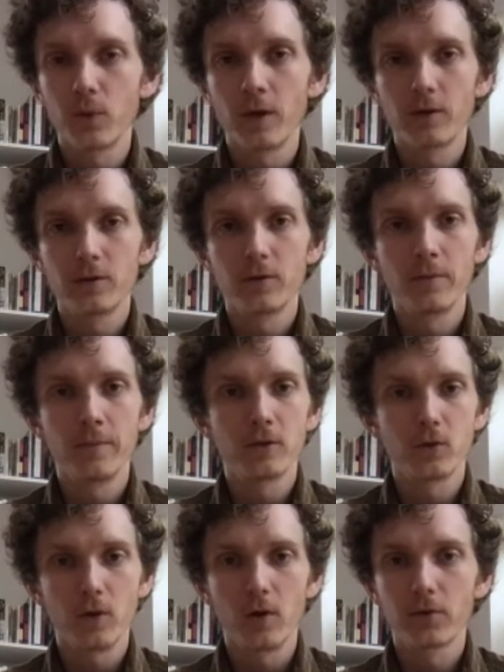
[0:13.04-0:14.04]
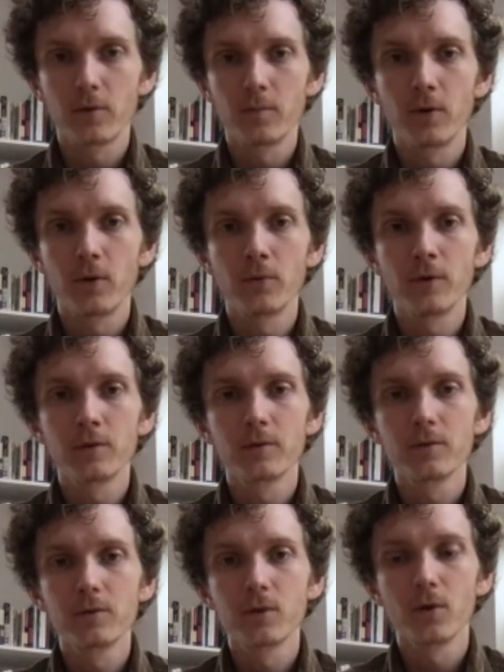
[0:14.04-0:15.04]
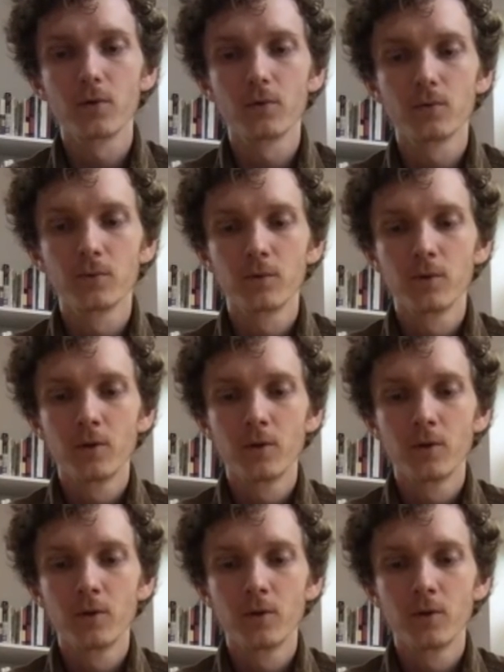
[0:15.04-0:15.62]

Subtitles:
went to the mental health component. So